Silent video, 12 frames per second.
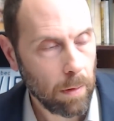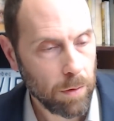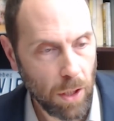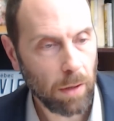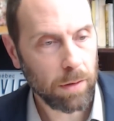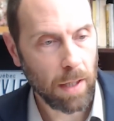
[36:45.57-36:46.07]

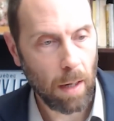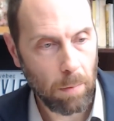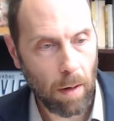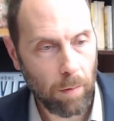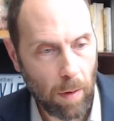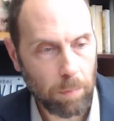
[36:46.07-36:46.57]
jail time
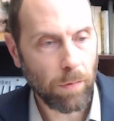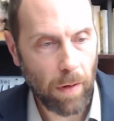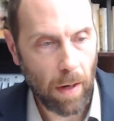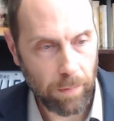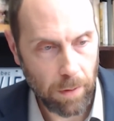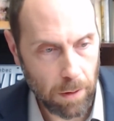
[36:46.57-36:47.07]
of up to
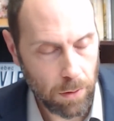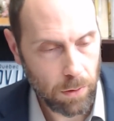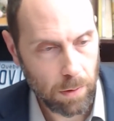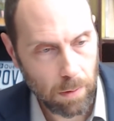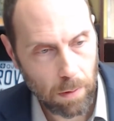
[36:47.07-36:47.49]
5 years,